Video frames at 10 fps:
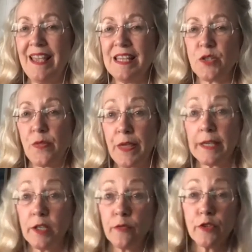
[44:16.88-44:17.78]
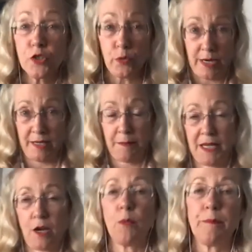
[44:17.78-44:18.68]
So thank you for joining me.
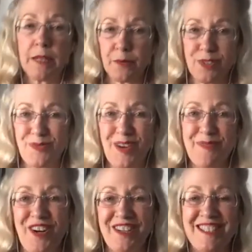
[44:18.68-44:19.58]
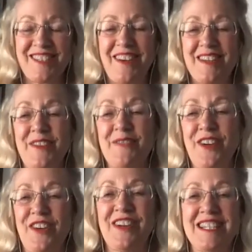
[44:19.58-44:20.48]
Oh, there was one more. Sorry, one
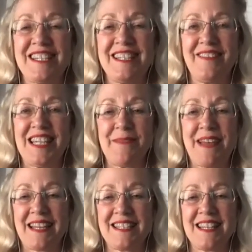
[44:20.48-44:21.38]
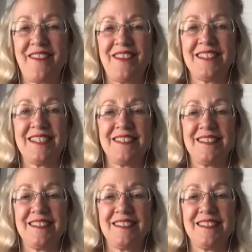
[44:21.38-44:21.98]
more question. Let me get back to that one.